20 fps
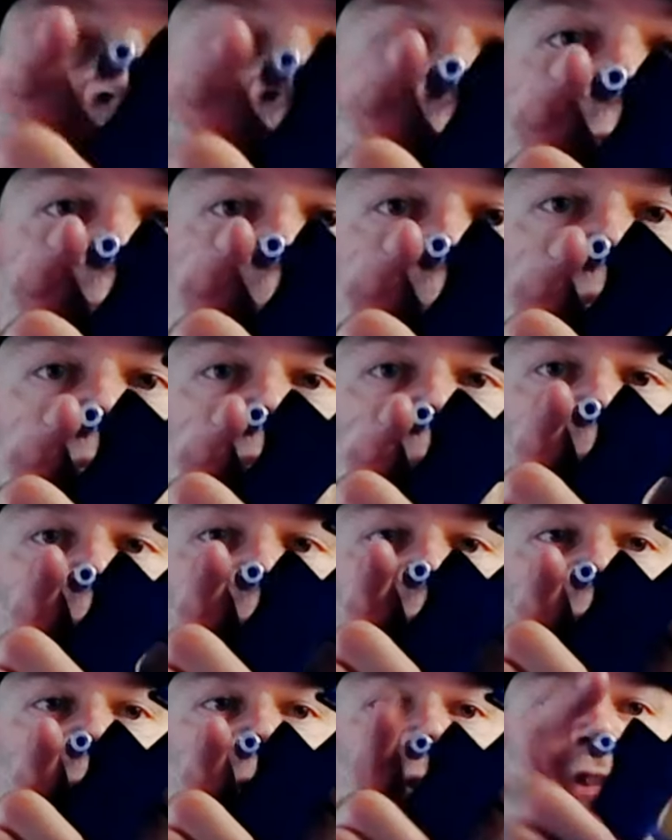to open that
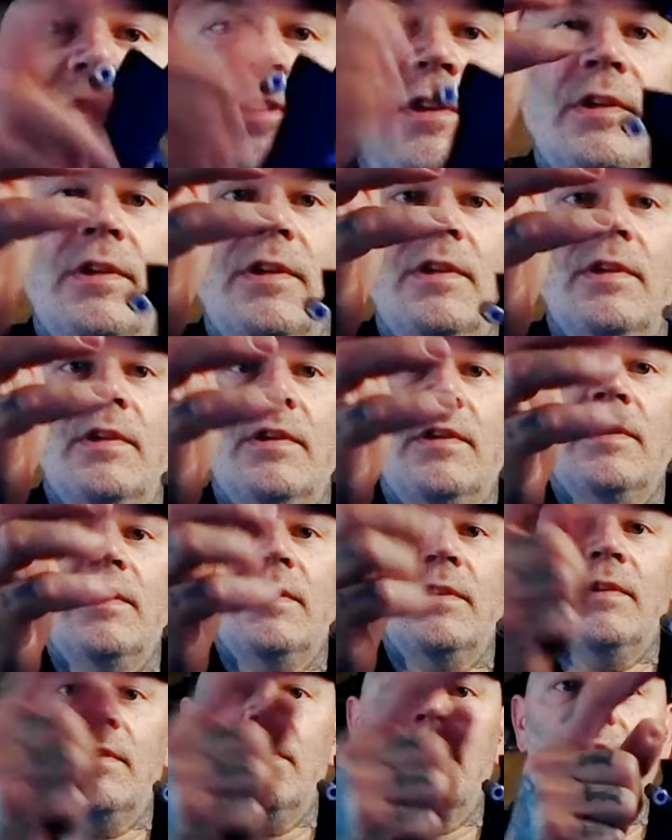breech.
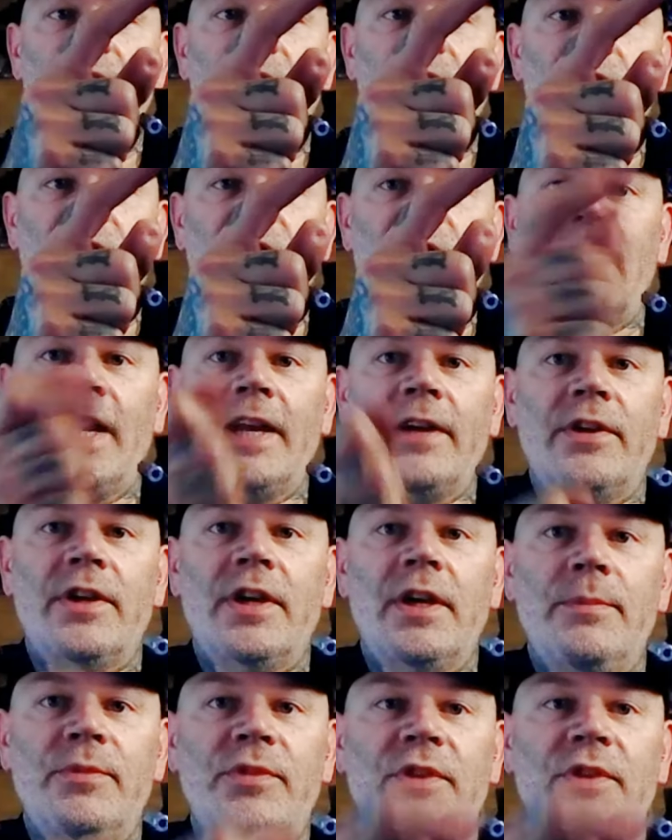The extractor comes